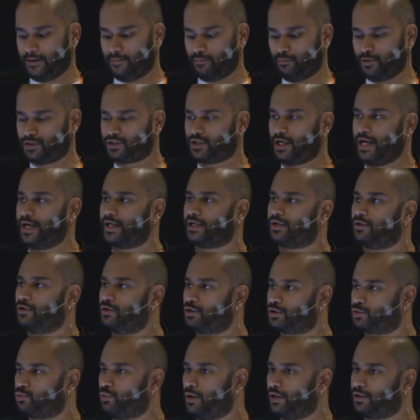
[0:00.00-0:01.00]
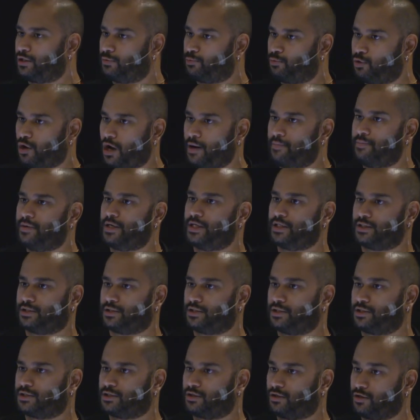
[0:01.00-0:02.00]
which echoes what the Prime
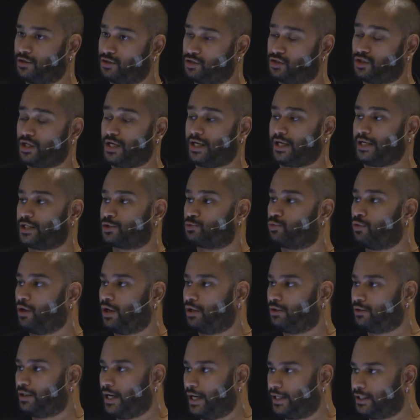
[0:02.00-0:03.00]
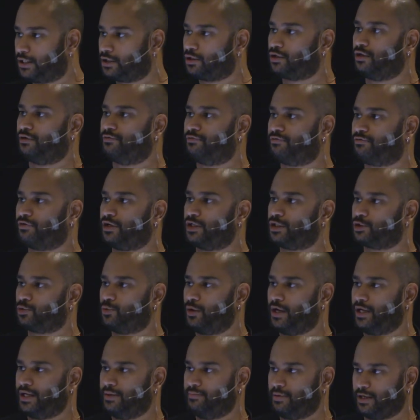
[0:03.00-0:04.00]
Minister started saying as well at the conference
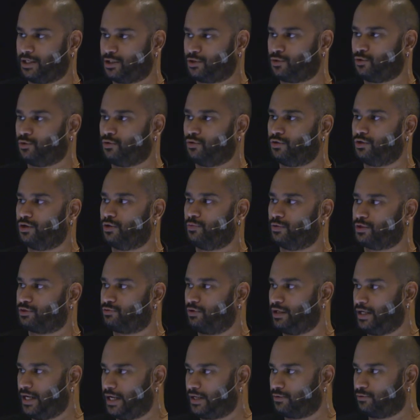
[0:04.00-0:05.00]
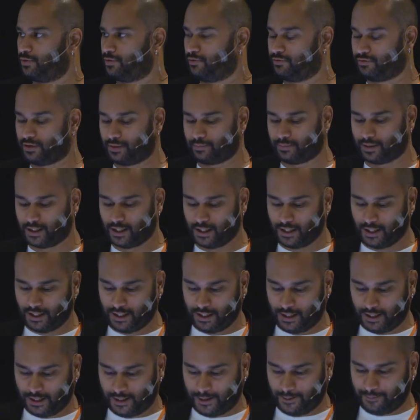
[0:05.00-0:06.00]
where he met Sean, who was really angry with him.
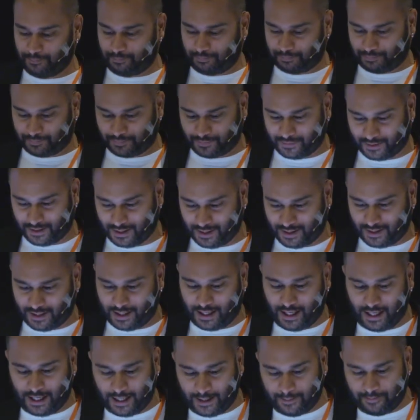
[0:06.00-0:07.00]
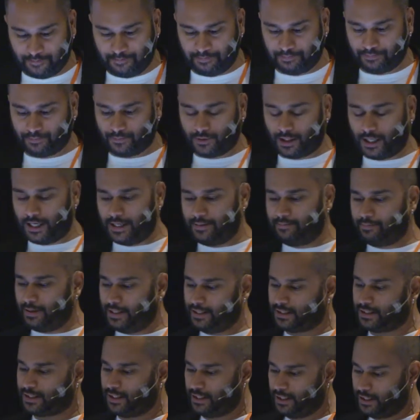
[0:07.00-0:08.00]
And
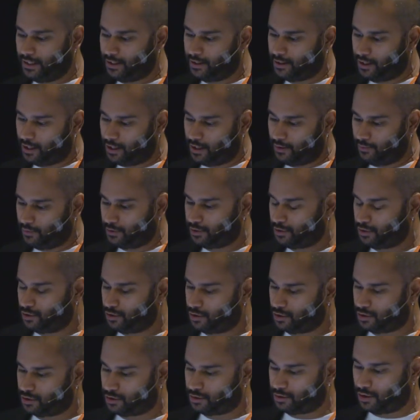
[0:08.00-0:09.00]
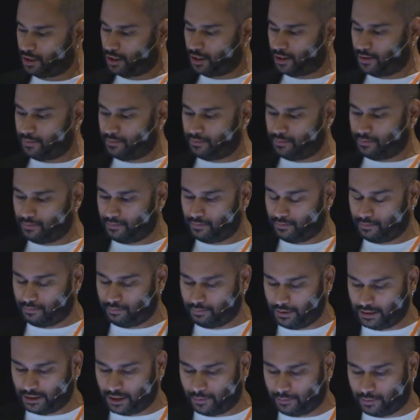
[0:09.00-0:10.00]
basically, I want to just
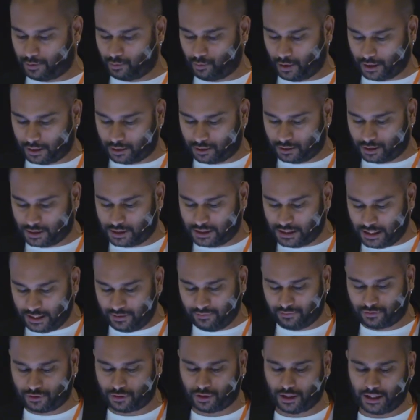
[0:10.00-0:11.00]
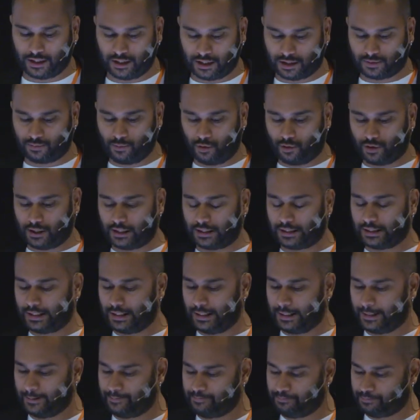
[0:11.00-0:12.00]
build up on what Steve said this morning.
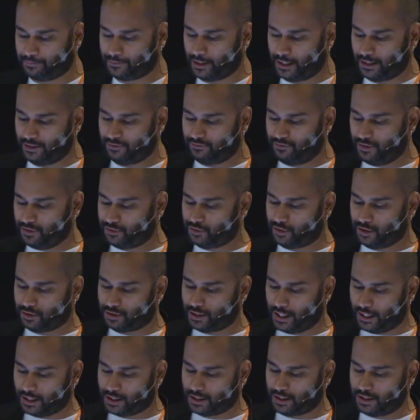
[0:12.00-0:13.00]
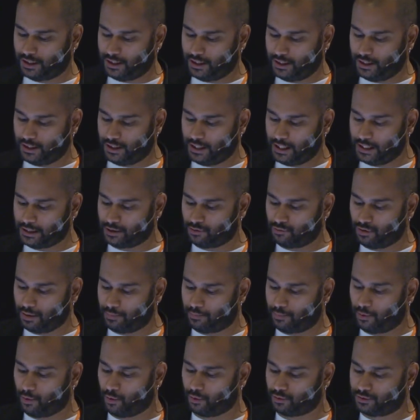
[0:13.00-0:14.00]
And this is actually in a
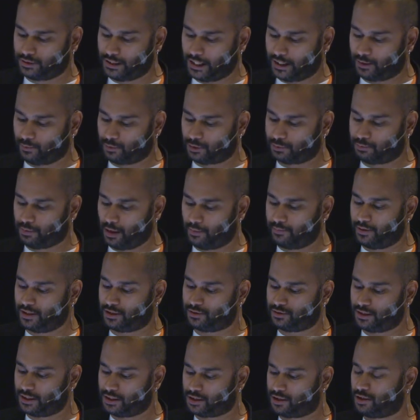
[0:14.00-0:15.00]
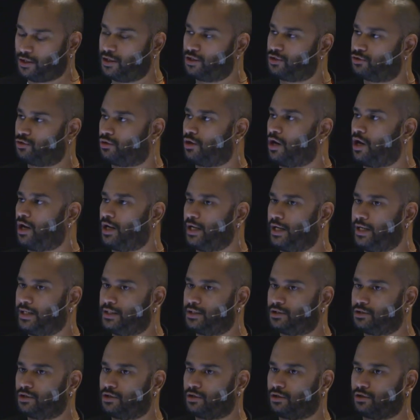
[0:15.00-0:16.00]
report that was published this year in July.
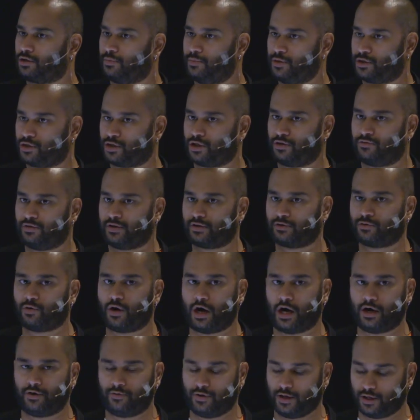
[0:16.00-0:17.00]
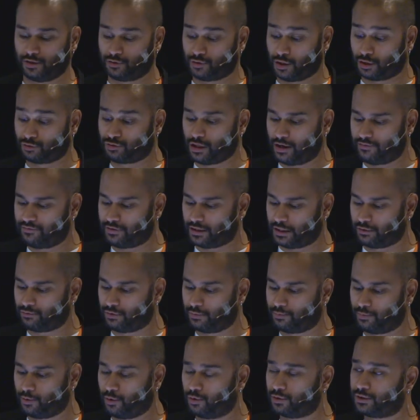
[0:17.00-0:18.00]
It's a Commission of Inquiry on Drug Trafficking
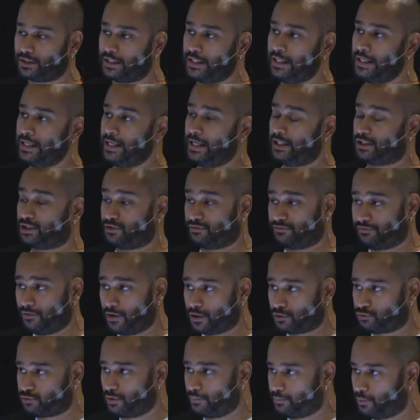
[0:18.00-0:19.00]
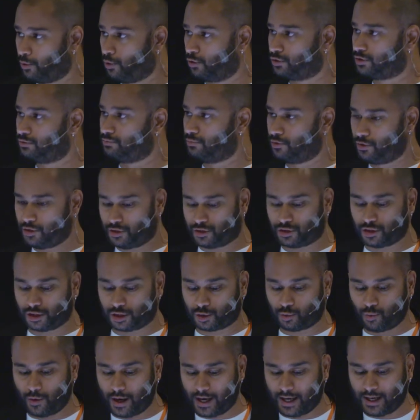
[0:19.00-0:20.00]
report. It's the first report in
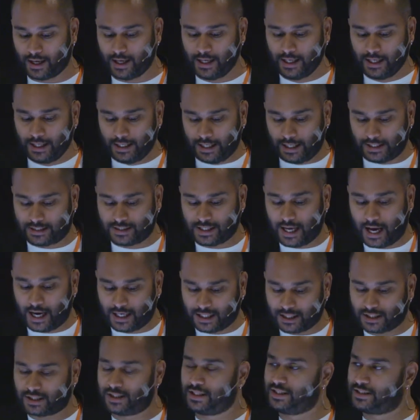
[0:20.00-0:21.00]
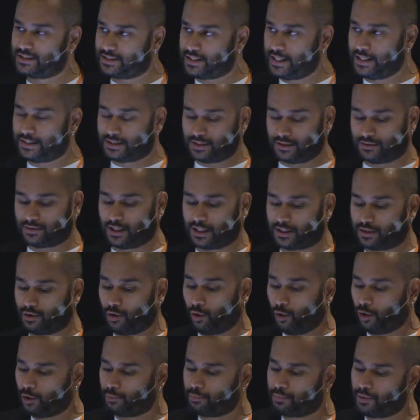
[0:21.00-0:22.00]
Mauritius where it's actually stated that
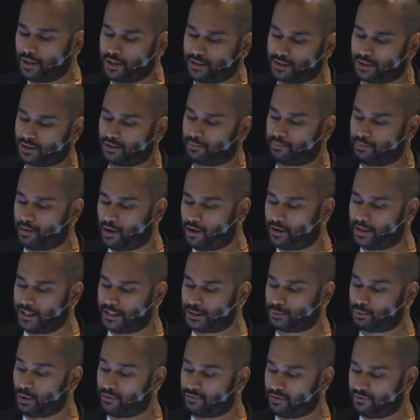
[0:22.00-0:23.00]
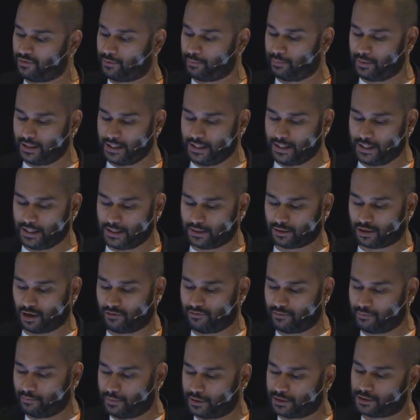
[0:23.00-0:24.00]
all political parties, whether they be in
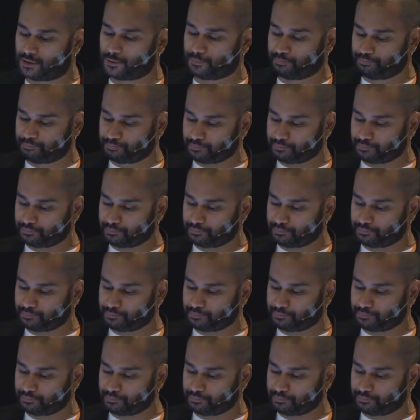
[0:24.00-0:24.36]
government